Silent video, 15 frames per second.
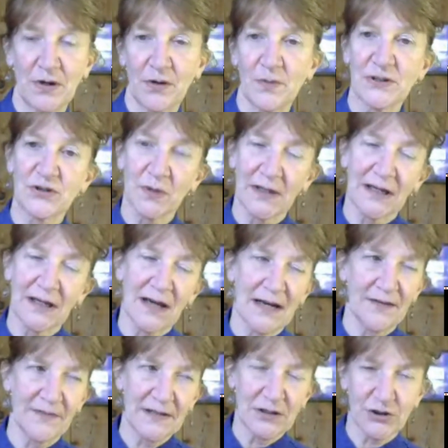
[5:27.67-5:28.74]
which really kind of
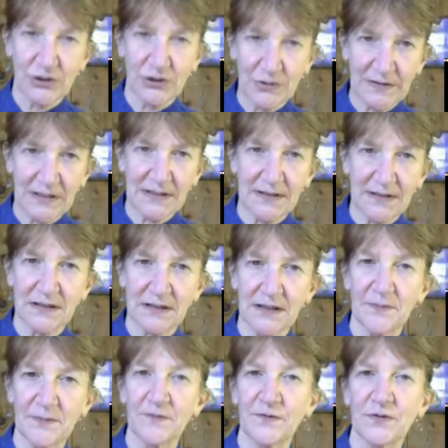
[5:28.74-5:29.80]
introduces the type
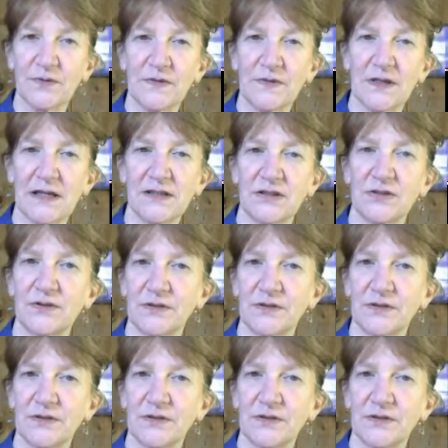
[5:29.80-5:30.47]
of food that I do,